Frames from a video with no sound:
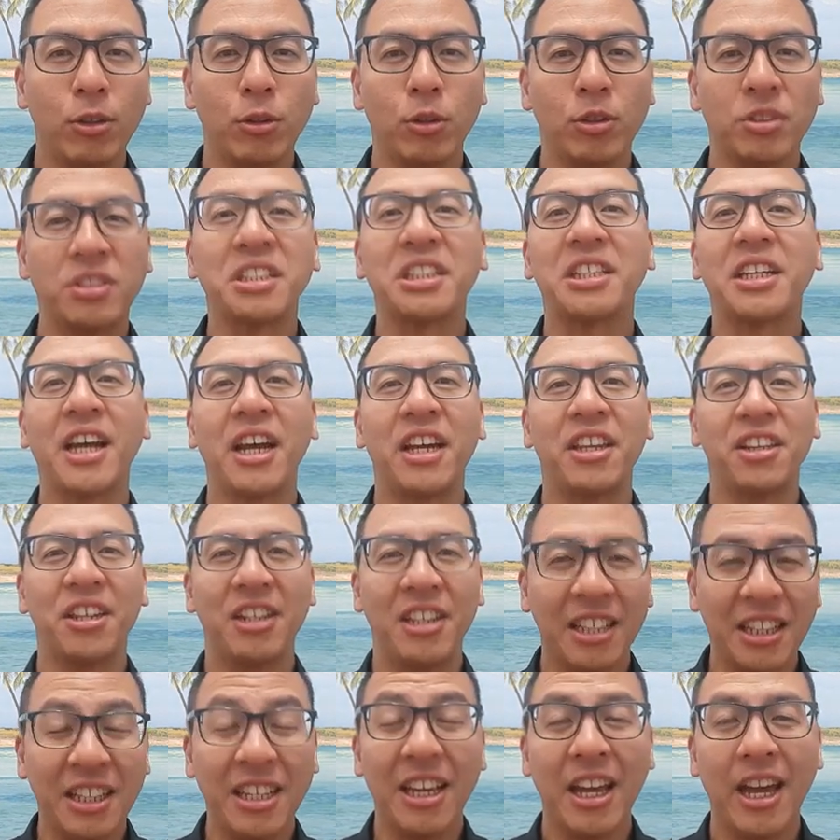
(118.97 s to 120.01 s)
who
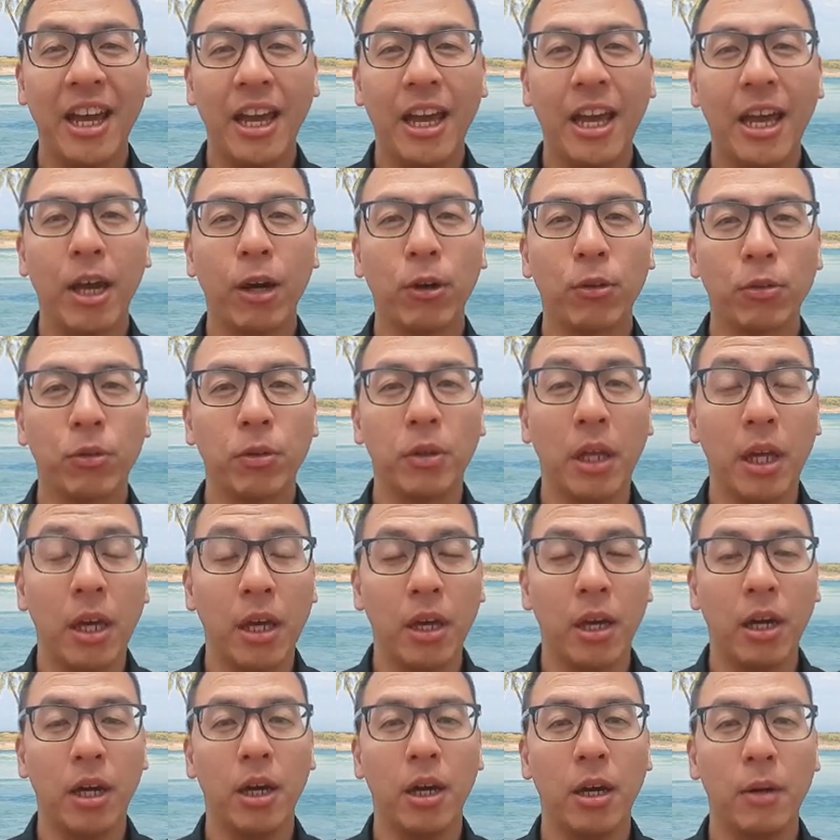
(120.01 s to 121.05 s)
single-handedly helped
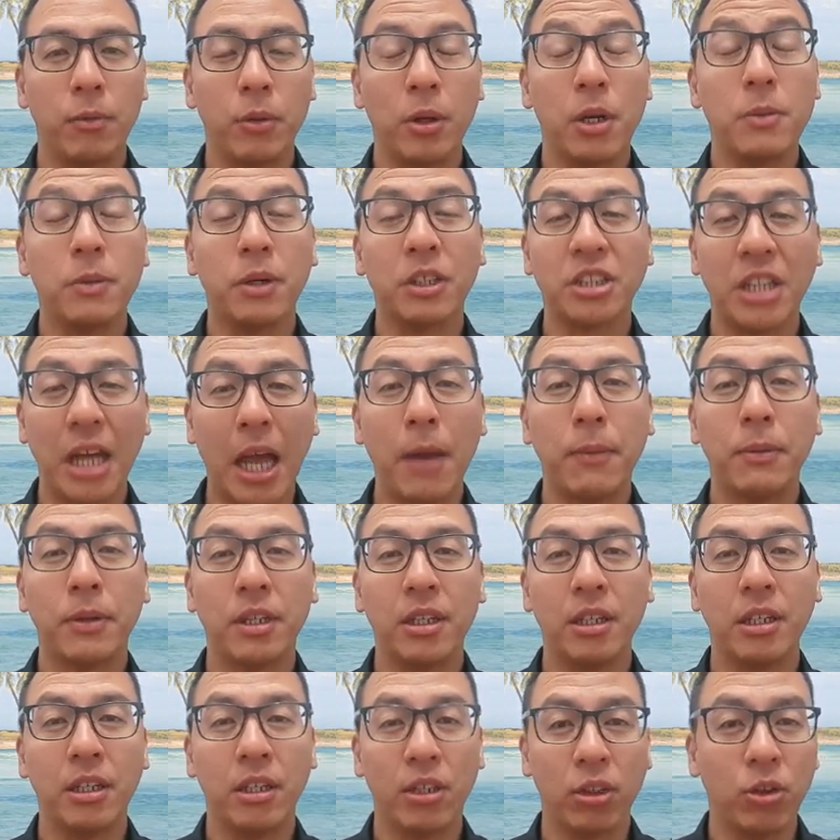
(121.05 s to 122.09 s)
uh, pretty much
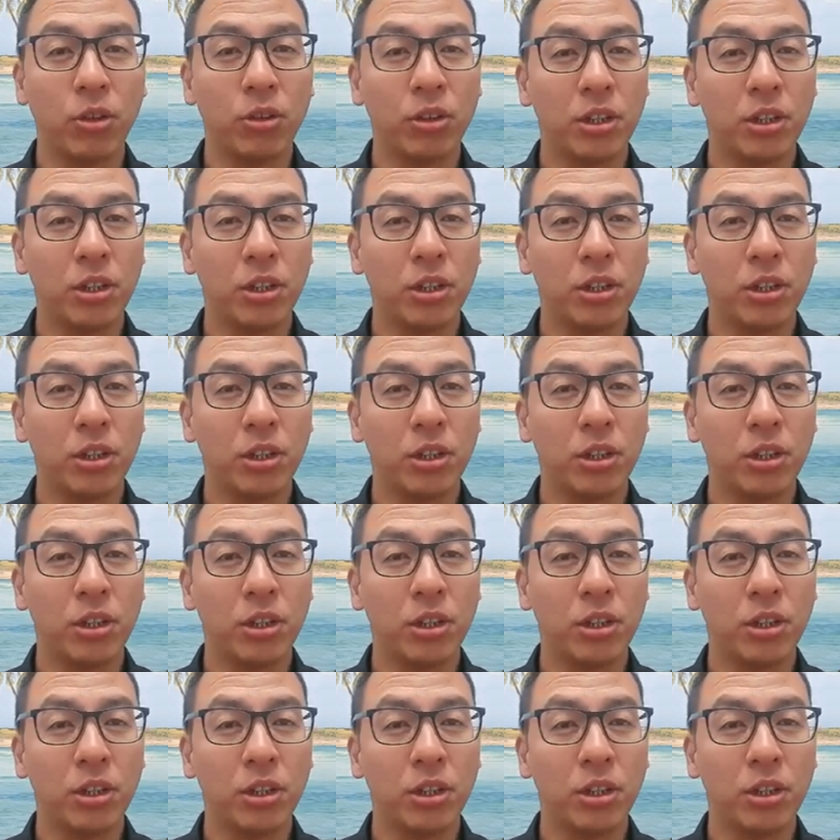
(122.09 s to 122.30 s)
Amity